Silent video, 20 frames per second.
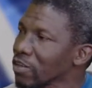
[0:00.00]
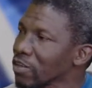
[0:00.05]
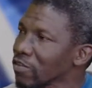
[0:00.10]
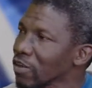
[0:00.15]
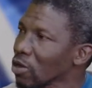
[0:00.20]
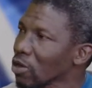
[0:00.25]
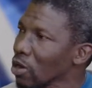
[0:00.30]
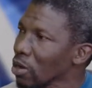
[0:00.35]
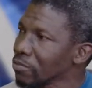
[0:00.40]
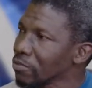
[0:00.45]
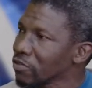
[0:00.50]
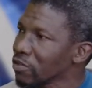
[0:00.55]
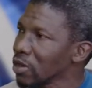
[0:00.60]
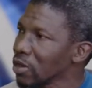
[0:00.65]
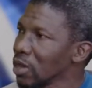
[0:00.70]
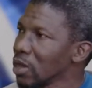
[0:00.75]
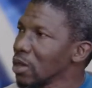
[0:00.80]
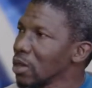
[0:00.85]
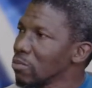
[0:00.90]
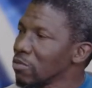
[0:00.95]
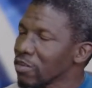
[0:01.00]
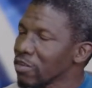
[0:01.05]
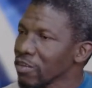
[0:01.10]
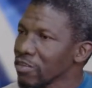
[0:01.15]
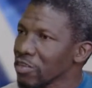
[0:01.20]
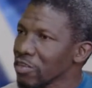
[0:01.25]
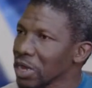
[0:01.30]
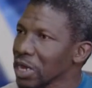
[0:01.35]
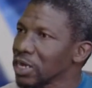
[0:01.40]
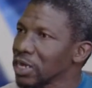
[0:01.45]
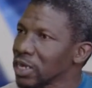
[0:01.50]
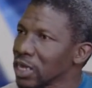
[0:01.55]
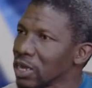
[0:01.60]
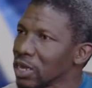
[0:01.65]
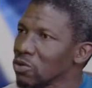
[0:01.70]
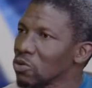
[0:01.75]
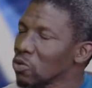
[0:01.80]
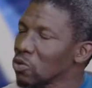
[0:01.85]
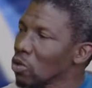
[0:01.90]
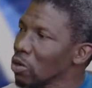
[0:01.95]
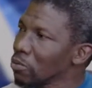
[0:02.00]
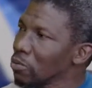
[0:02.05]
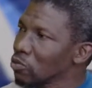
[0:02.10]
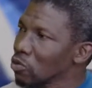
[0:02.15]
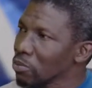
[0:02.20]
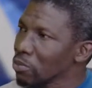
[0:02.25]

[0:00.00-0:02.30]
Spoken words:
Caesar comes, Mr. Caesar can tell you, come